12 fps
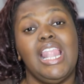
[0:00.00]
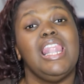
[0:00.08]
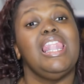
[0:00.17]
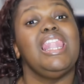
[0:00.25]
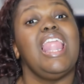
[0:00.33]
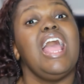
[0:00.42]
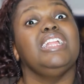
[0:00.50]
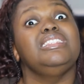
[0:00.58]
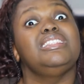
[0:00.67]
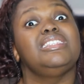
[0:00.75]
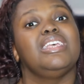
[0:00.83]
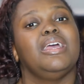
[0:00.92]

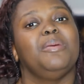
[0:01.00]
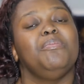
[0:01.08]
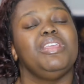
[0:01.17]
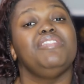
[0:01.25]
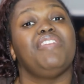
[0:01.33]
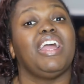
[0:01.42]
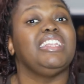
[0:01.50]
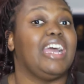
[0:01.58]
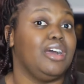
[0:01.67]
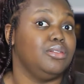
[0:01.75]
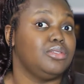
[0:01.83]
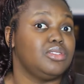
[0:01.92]
Let me find
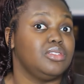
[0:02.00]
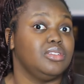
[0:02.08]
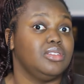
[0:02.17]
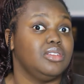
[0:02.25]
out.